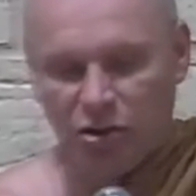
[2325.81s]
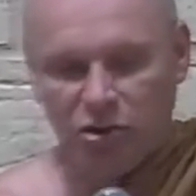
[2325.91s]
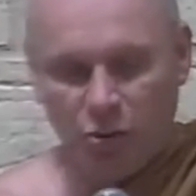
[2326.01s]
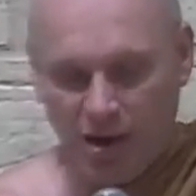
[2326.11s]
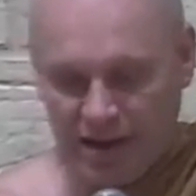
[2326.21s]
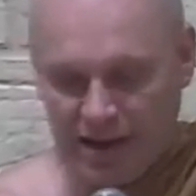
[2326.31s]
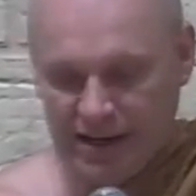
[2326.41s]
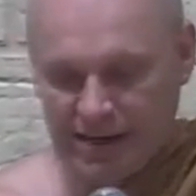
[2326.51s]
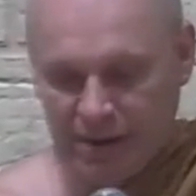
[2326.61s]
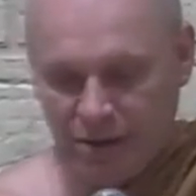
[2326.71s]
So what
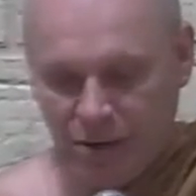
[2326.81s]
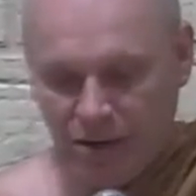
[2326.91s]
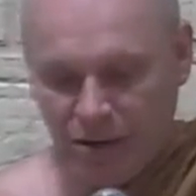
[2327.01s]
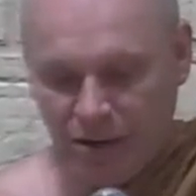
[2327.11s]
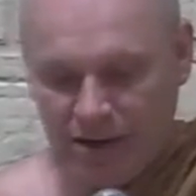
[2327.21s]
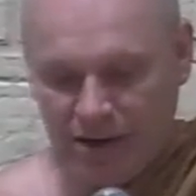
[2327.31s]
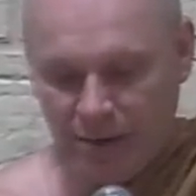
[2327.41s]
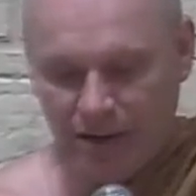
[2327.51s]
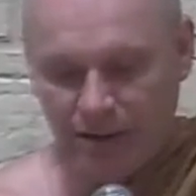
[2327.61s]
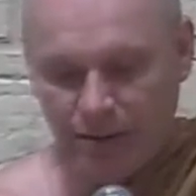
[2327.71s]
is going on here?
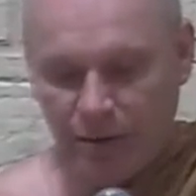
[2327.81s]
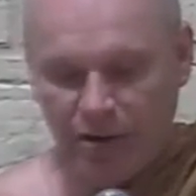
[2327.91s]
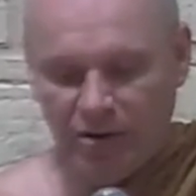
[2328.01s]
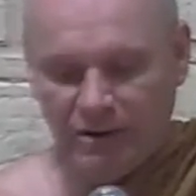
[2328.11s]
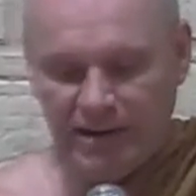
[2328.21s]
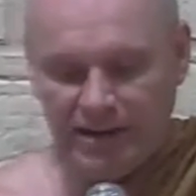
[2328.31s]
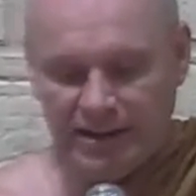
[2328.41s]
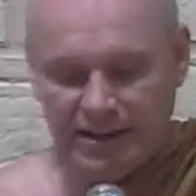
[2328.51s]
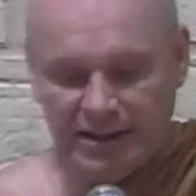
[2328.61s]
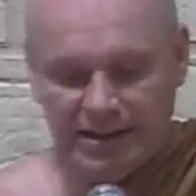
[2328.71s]
Well, the point of
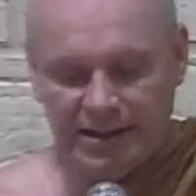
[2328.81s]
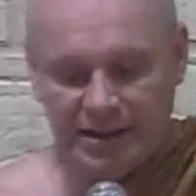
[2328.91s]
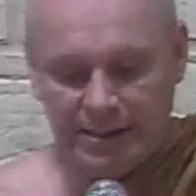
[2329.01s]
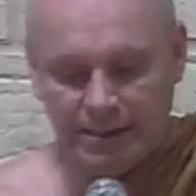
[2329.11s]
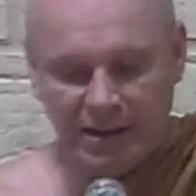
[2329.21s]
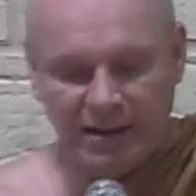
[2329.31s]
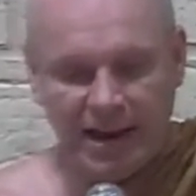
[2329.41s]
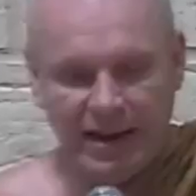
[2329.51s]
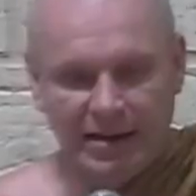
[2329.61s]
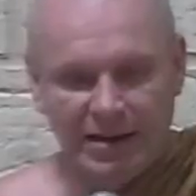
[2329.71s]
this is simply
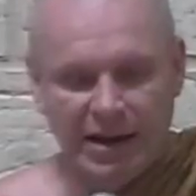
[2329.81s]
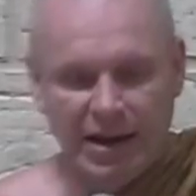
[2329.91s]
that